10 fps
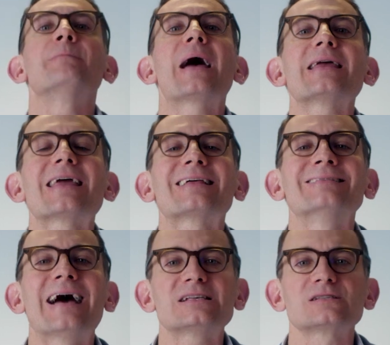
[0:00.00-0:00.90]
Paying
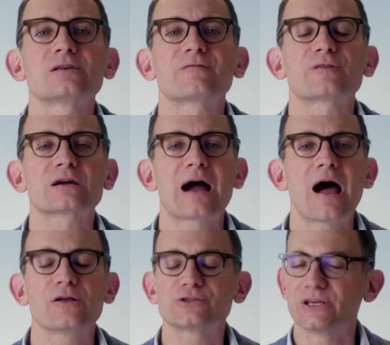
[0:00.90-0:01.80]
less for
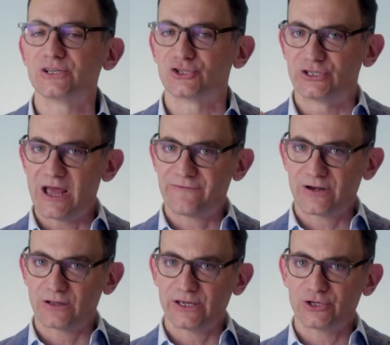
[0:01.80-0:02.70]
college is
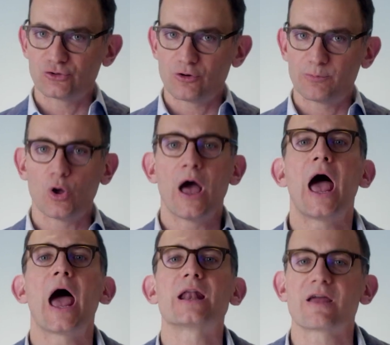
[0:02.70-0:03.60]
definitely doable
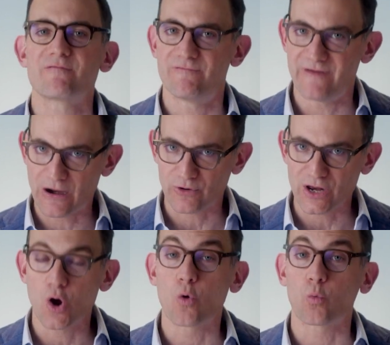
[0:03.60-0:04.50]
and a
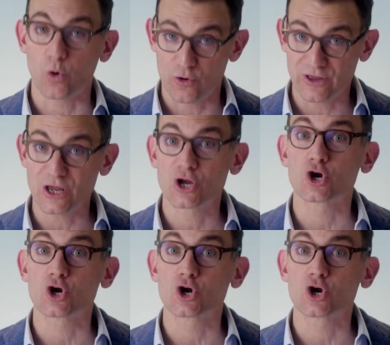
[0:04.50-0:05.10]
very worthy